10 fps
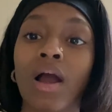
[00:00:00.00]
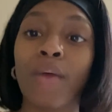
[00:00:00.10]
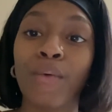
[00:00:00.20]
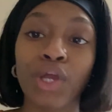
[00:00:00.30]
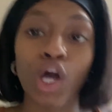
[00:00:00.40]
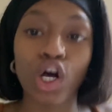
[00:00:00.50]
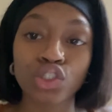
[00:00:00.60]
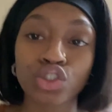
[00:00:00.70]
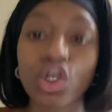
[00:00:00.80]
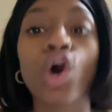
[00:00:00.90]
All right, y'all.
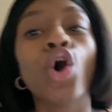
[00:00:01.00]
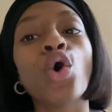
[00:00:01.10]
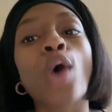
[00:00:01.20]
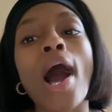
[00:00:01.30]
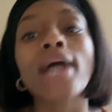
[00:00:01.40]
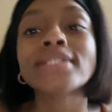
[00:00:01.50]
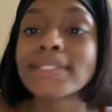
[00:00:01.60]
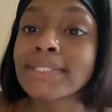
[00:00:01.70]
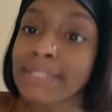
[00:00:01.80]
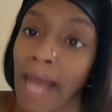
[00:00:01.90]
So I
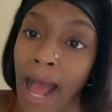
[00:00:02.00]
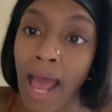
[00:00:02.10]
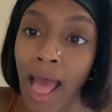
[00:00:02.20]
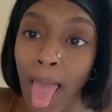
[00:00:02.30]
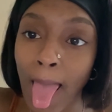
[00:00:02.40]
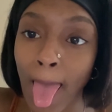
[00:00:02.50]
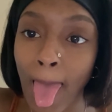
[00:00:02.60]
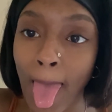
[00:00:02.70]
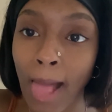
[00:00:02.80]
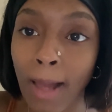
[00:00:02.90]
just got
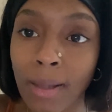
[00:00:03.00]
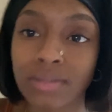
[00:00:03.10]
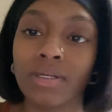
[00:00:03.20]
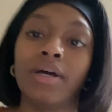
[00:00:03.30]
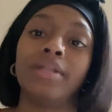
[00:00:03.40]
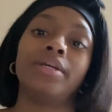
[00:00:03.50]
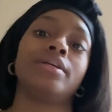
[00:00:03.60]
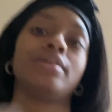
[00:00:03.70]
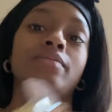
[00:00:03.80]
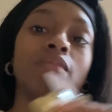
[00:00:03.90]
done eating.